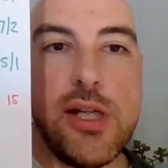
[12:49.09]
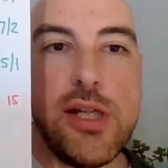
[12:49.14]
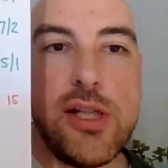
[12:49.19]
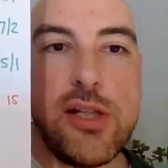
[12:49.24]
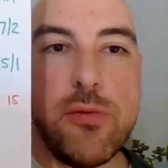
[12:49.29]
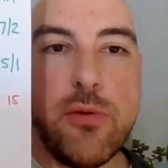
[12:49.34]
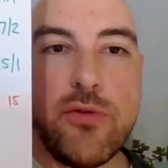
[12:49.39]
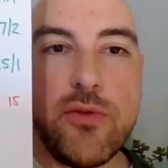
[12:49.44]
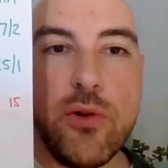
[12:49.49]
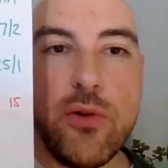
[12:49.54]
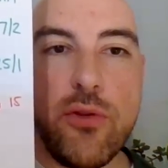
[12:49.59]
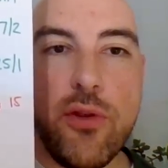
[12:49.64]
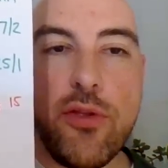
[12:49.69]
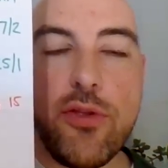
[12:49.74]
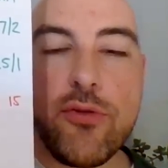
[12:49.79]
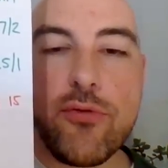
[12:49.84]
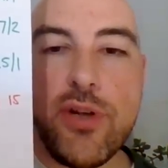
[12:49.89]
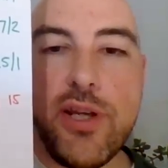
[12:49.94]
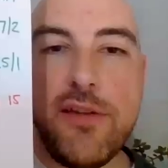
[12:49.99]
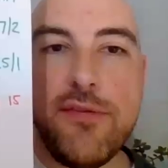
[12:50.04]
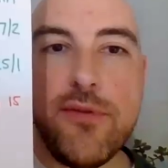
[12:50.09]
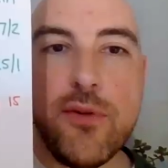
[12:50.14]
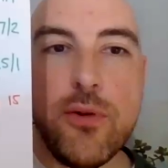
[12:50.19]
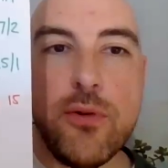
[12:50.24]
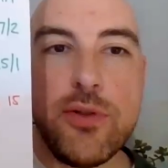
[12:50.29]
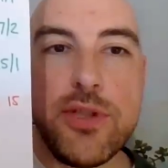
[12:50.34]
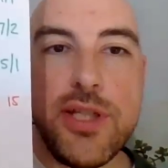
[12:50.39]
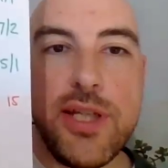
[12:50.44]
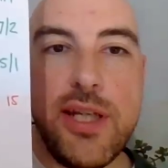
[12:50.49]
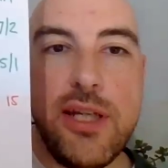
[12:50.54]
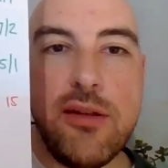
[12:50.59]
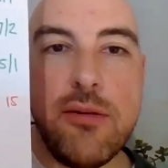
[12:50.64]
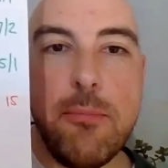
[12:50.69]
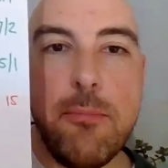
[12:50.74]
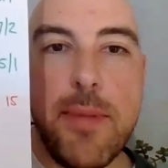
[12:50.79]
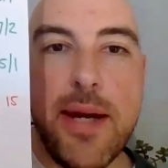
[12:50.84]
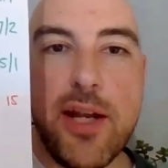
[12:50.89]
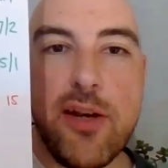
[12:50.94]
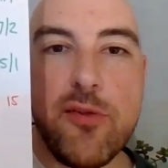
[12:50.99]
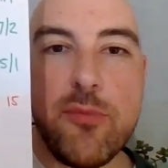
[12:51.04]
So we've got the 340
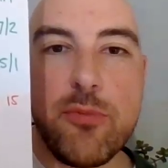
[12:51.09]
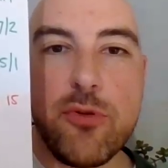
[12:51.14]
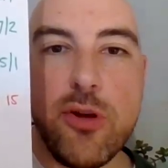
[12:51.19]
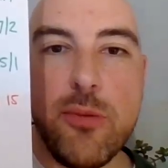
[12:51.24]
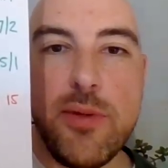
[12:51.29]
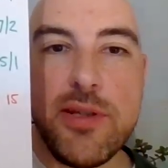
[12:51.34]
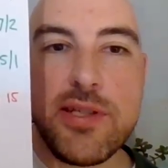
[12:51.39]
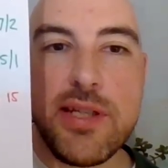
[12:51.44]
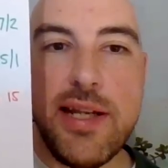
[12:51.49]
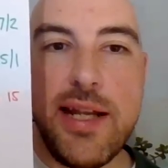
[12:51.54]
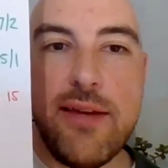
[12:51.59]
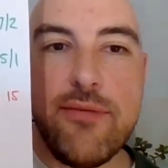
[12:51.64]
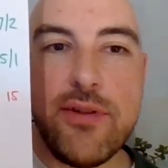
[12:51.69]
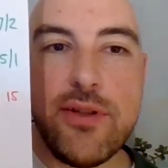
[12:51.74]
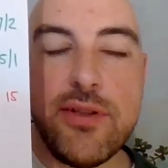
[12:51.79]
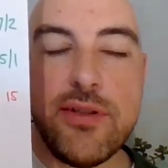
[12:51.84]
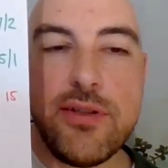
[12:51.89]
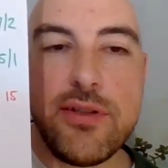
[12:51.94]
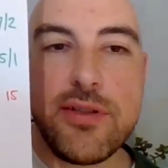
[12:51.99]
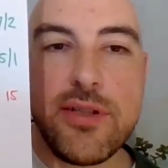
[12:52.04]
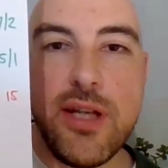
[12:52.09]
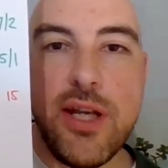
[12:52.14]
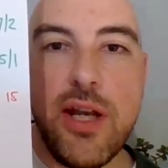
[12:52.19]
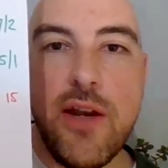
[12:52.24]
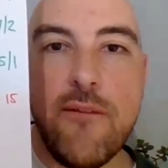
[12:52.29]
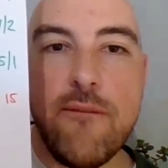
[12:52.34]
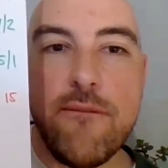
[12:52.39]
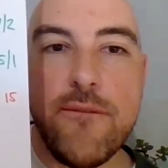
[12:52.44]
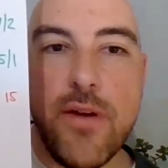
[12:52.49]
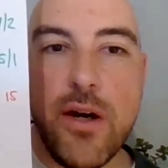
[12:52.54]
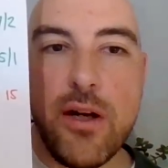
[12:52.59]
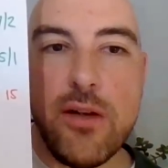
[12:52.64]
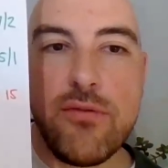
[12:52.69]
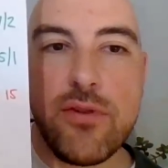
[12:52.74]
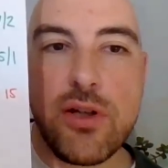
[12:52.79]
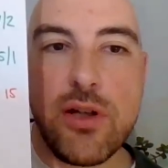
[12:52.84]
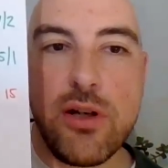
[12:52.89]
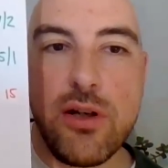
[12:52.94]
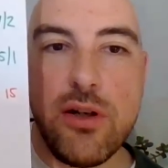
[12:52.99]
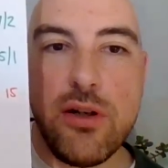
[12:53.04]
Man of Promise 11s, 5
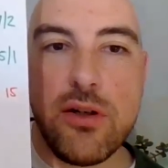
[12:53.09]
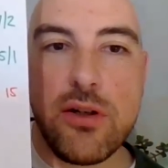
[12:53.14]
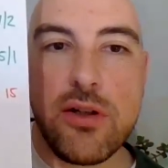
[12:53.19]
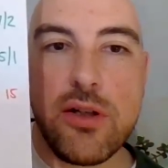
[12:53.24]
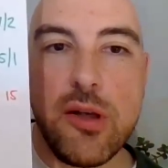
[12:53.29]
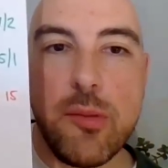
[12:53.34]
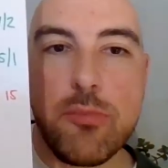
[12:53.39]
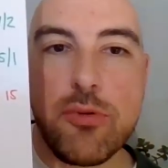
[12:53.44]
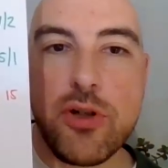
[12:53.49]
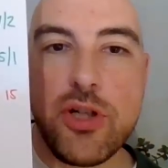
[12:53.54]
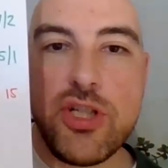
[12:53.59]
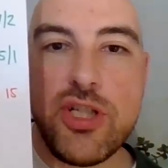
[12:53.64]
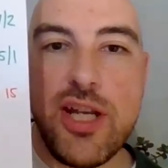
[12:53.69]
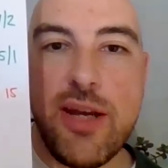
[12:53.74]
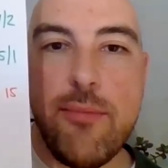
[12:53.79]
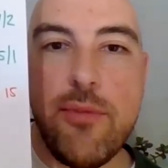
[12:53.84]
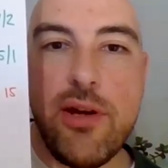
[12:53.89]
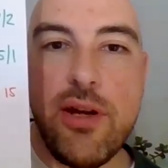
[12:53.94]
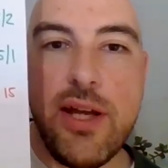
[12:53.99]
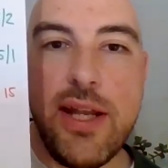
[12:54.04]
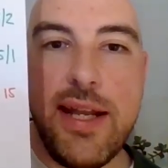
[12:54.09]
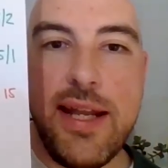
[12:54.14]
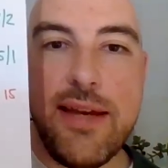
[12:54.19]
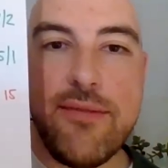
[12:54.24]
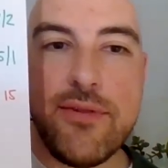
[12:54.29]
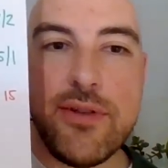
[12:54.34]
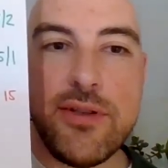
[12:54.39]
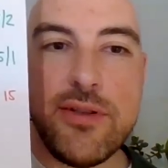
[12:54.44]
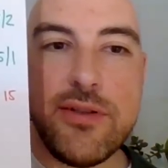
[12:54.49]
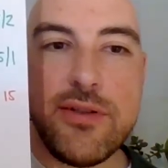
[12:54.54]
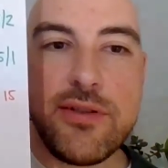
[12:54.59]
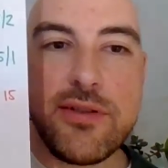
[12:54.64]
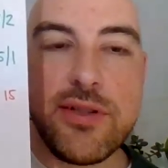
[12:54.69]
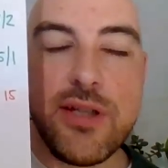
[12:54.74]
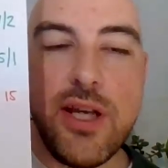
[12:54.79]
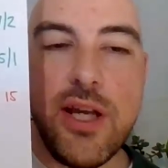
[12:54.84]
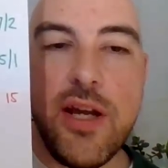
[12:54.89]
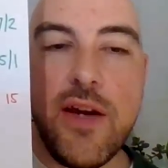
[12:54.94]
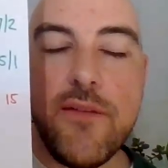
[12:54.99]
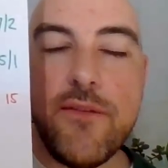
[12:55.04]
o'clock Proshema 11s,
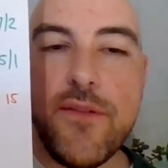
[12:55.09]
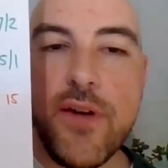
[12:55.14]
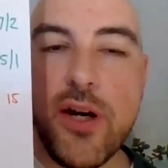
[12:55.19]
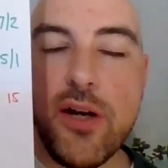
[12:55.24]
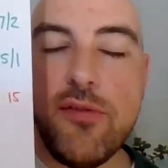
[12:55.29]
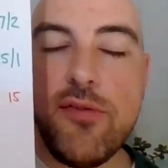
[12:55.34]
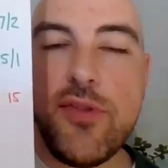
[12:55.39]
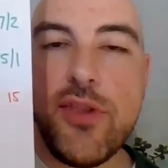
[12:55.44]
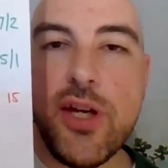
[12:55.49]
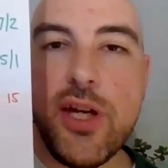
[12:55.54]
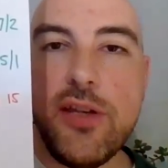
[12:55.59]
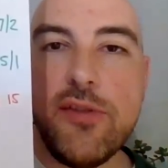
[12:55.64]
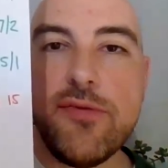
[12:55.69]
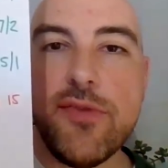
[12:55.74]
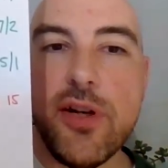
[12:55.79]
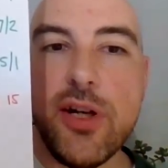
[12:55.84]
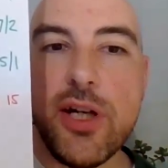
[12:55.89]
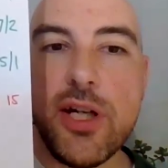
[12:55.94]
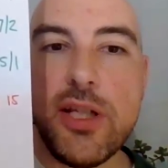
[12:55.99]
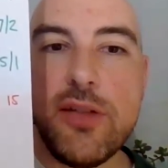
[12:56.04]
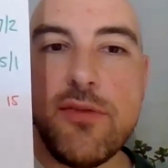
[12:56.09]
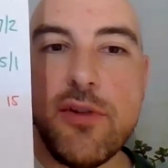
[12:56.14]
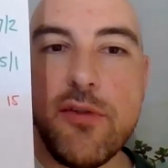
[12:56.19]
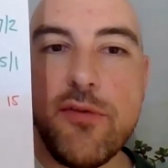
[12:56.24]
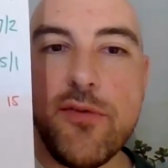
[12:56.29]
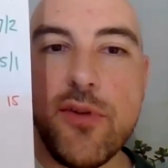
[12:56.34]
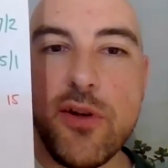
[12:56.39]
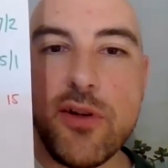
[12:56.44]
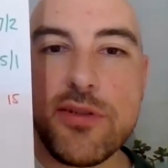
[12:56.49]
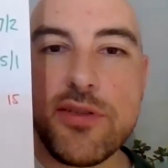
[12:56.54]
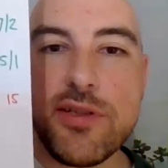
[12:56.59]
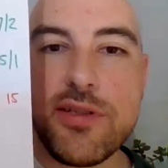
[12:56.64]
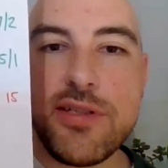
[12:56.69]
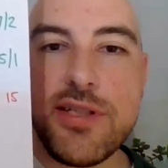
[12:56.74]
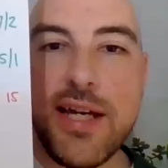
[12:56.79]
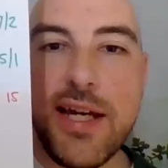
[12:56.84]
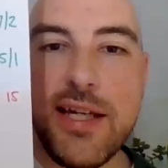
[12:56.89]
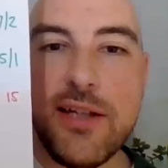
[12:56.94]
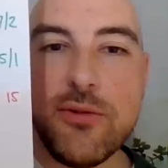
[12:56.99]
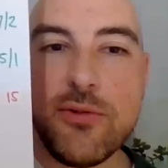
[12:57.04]
535 Fox's
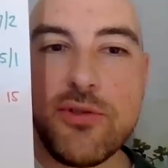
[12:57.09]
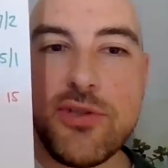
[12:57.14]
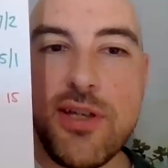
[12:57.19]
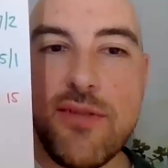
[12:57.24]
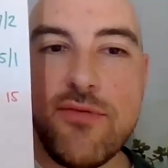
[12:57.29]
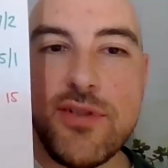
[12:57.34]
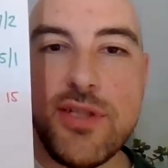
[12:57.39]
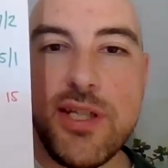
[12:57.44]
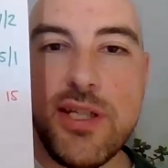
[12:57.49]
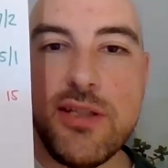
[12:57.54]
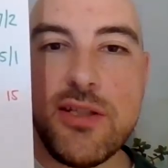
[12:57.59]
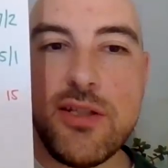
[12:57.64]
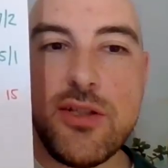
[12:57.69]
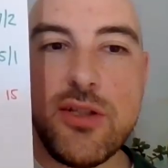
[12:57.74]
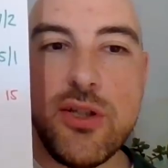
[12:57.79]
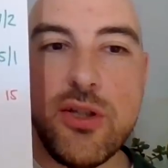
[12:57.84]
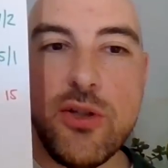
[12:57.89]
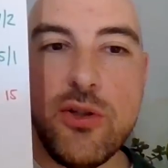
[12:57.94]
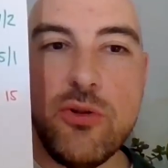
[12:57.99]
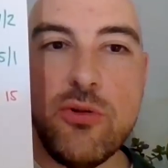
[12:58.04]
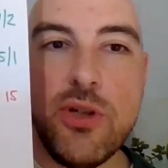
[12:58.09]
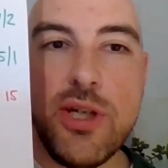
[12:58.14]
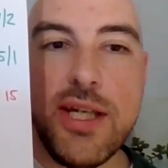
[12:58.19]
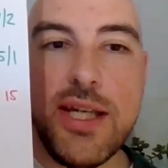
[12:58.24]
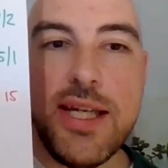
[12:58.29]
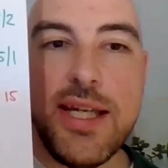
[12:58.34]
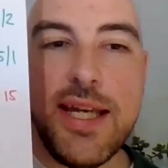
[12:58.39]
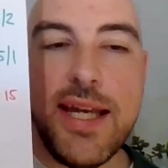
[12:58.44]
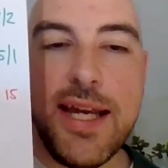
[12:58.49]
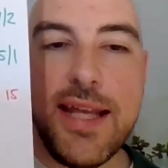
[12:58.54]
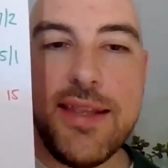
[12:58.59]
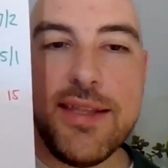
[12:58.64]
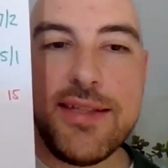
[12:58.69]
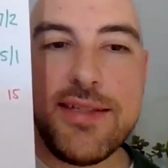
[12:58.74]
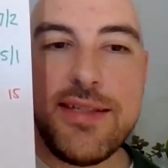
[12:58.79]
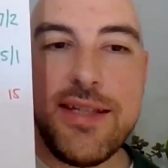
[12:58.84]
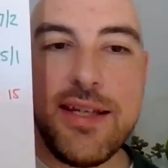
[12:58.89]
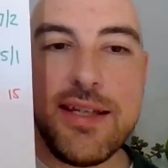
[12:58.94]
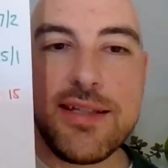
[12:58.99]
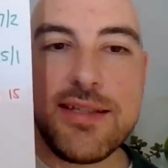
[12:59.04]
Tail 17-2, and the
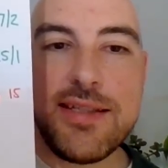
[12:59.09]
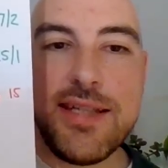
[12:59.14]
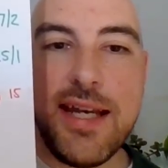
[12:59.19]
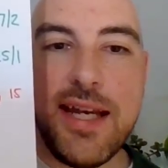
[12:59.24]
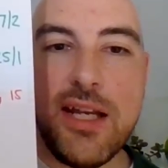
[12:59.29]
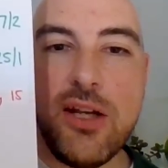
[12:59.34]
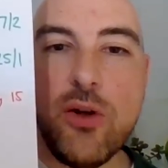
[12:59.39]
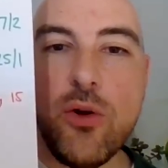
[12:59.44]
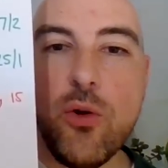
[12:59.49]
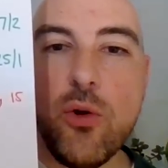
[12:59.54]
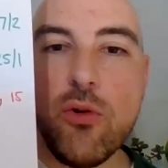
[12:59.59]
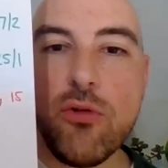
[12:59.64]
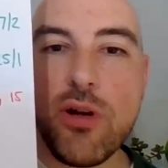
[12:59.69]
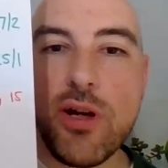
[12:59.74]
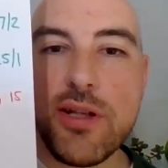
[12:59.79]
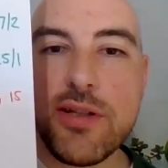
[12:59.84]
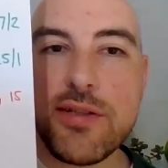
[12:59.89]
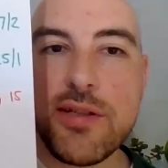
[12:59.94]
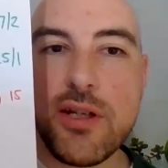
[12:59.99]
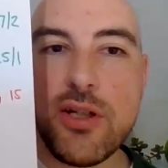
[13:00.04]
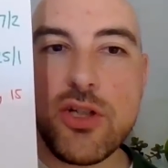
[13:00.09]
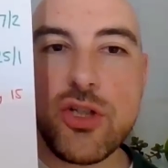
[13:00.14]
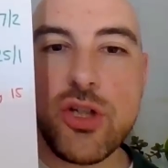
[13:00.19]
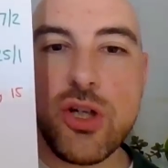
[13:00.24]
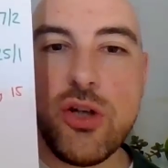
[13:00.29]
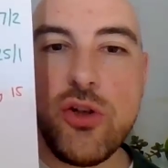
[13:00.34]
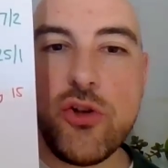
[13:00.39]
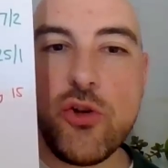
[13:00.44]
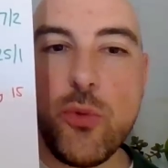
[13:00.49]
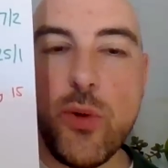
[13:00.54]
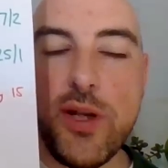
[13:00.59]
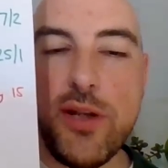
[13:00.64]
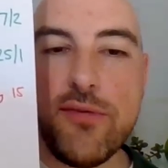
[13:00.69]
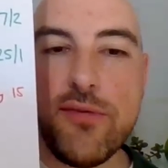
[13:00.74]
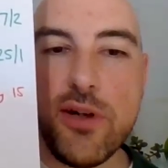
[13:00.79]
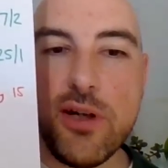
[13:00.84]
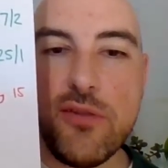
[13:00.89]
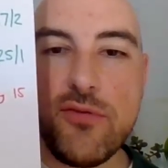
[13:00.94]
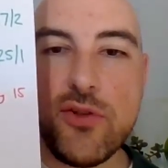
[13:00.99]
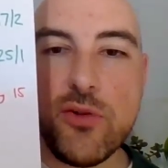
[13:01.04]
610 All Right Sunshine
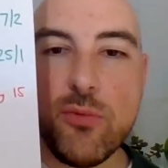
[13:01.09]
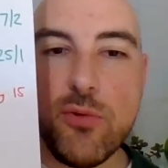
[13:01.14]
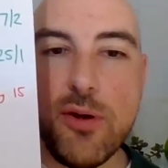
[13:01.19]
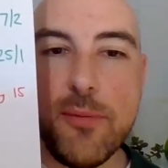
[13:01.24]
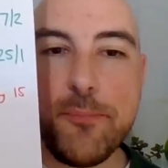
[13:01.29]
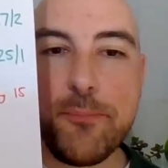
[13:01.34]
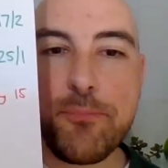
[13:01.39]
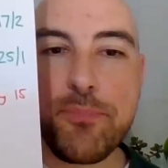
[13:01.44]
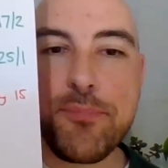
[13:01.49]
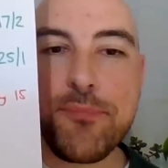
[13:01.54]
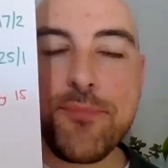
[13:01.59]
25-1.